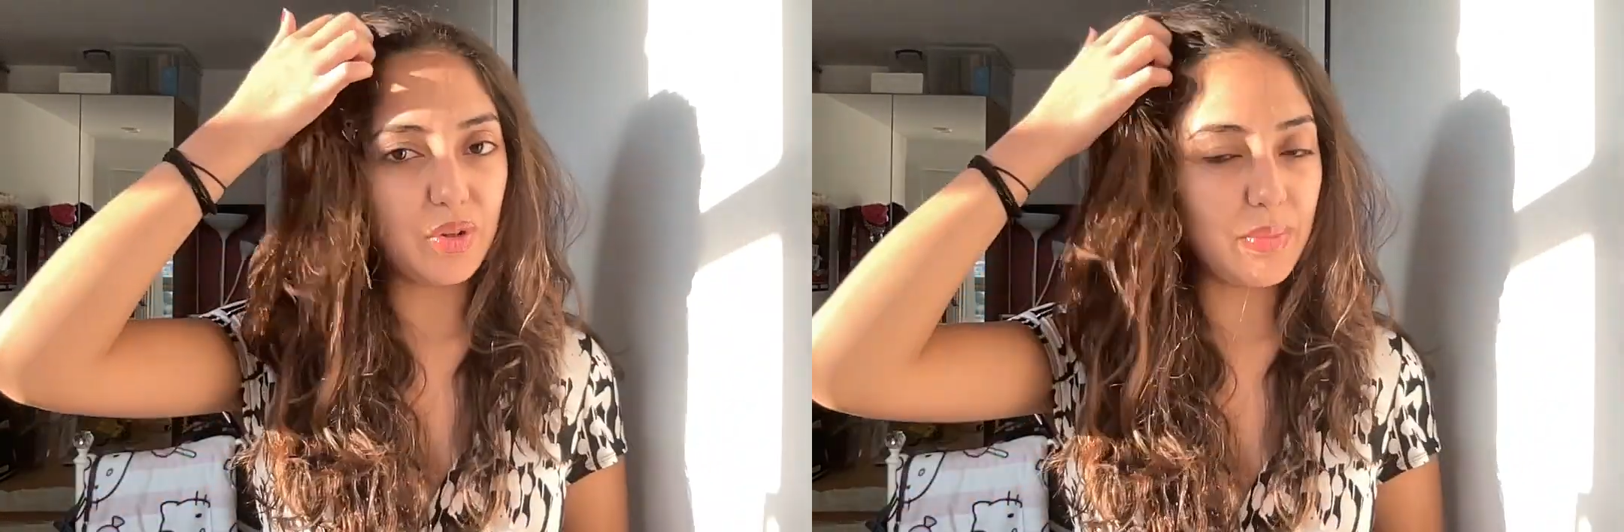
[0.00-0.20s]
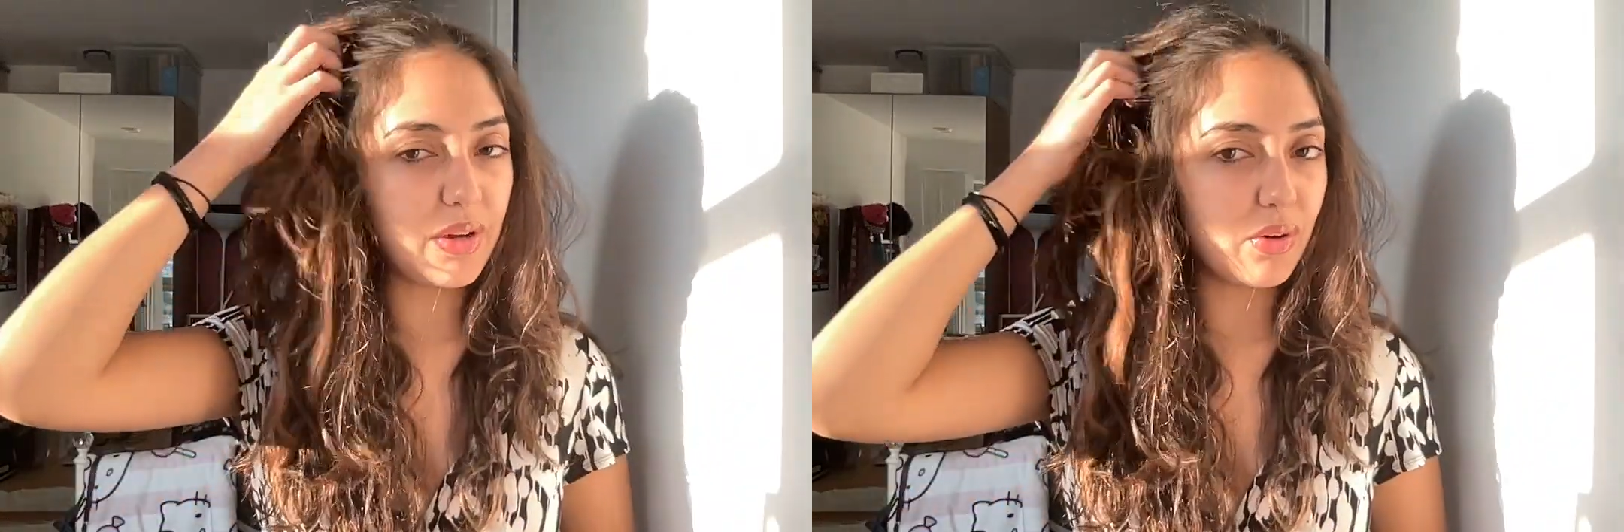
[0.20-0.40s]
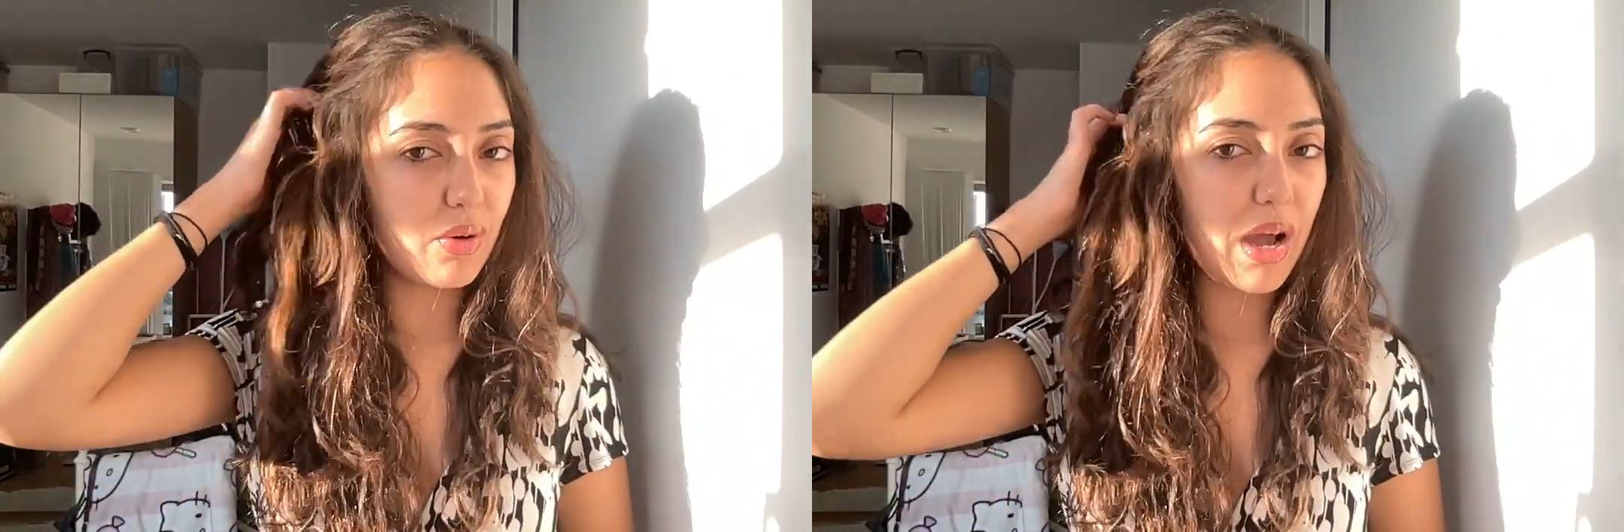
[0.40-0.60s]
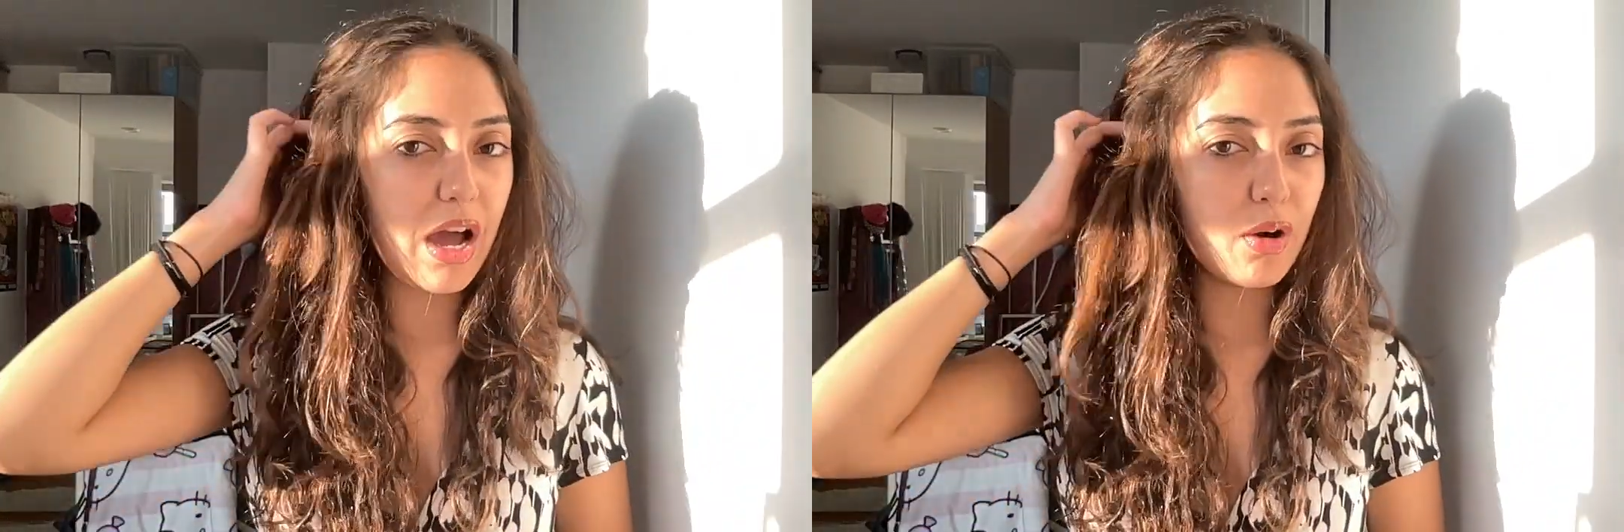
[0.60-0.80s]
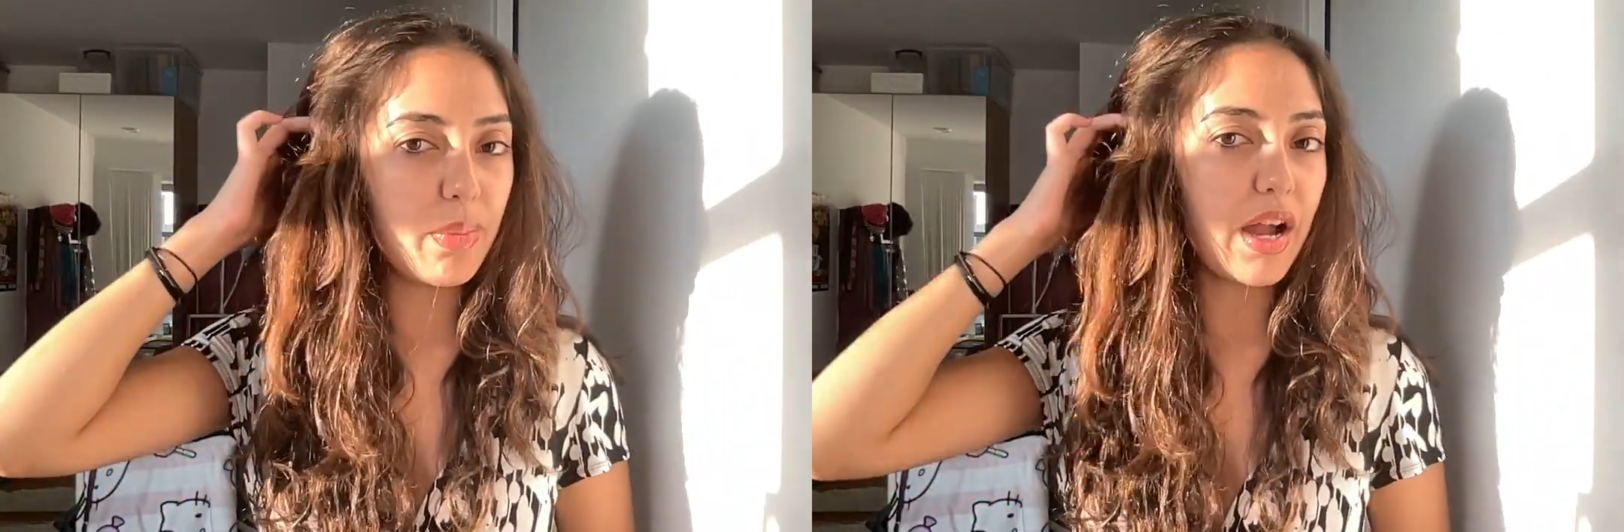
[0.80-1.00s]
you may not know
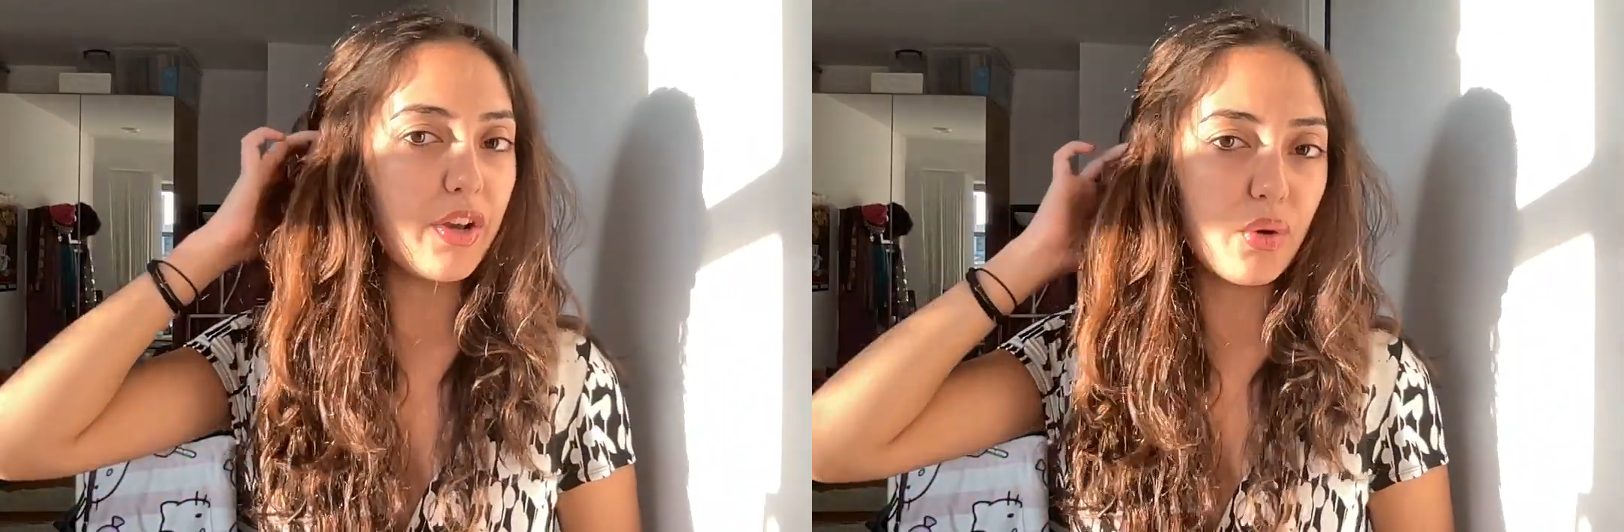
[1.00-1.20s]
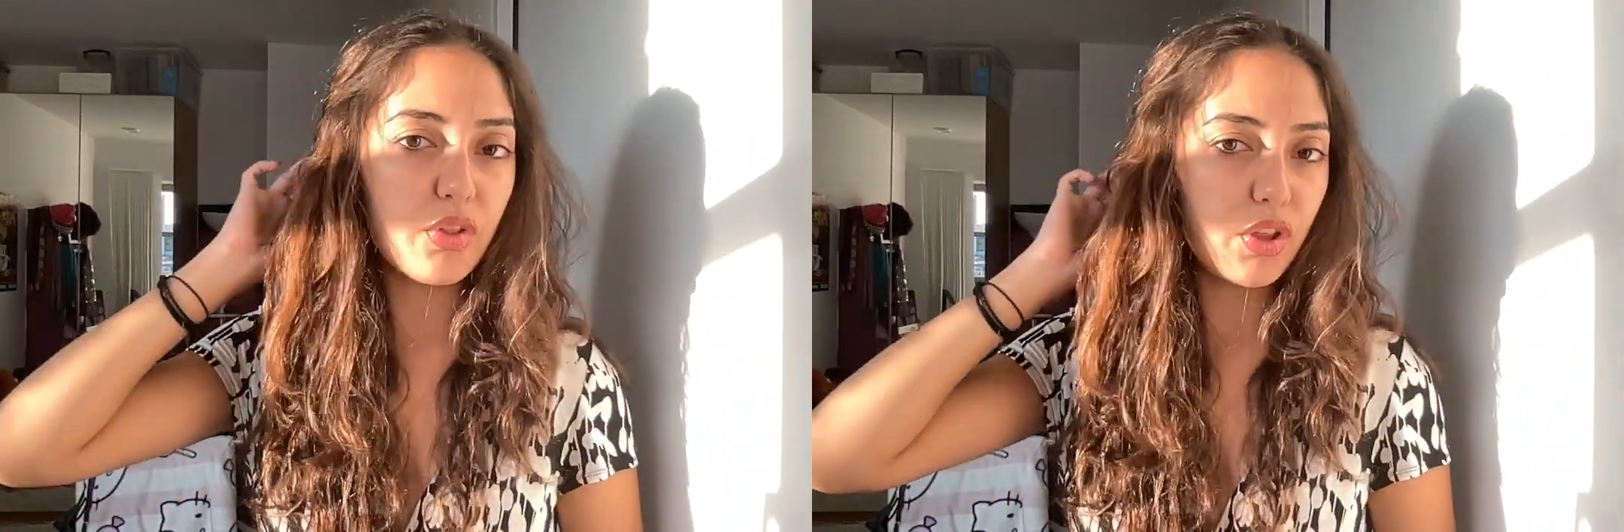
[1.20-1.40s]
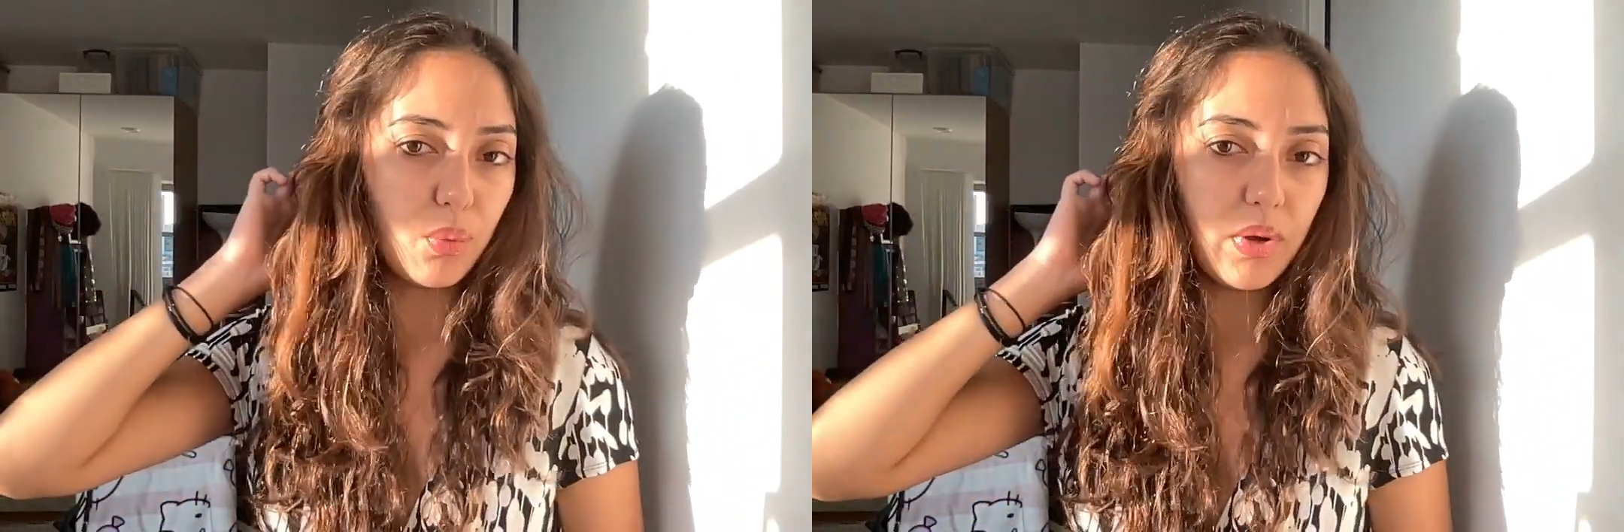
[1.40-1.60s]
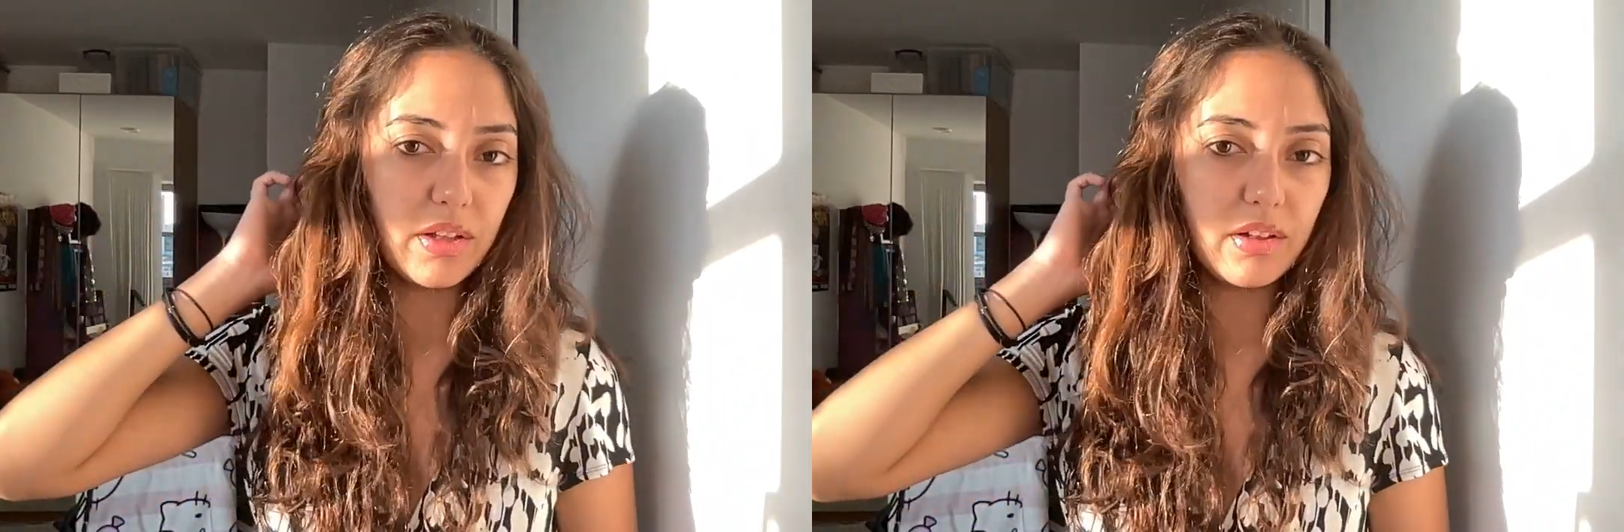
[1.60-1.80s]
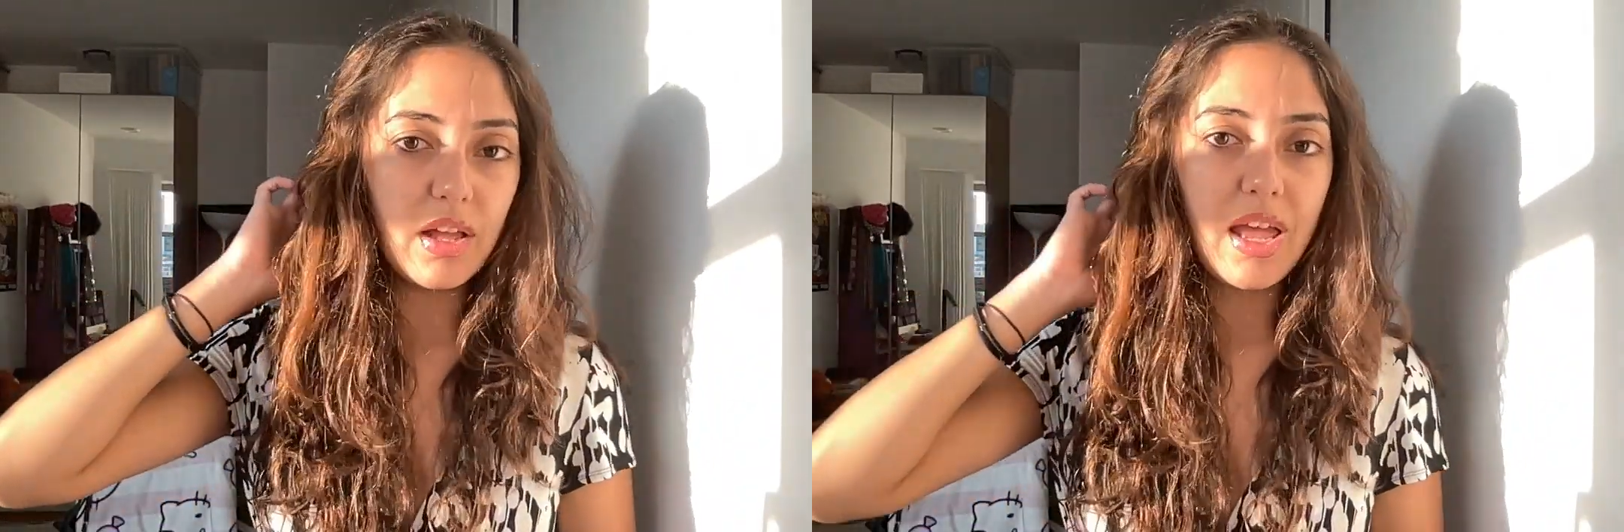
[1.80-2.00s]
how, but I know that you
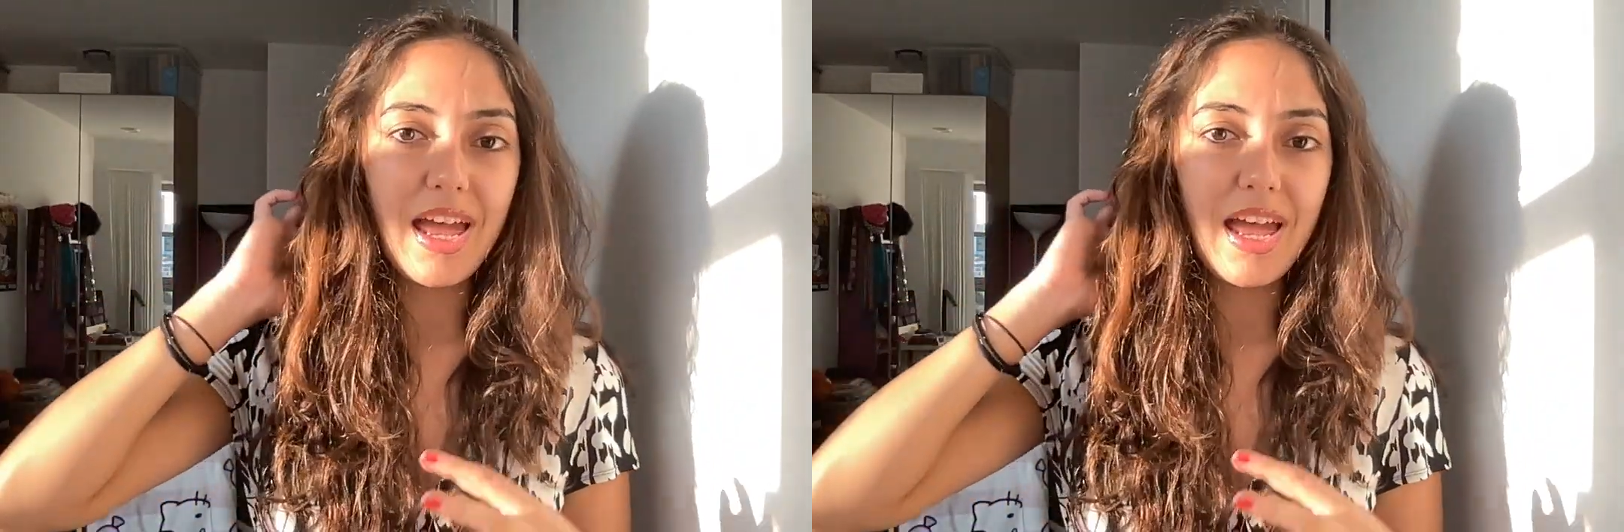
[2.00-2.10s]
will.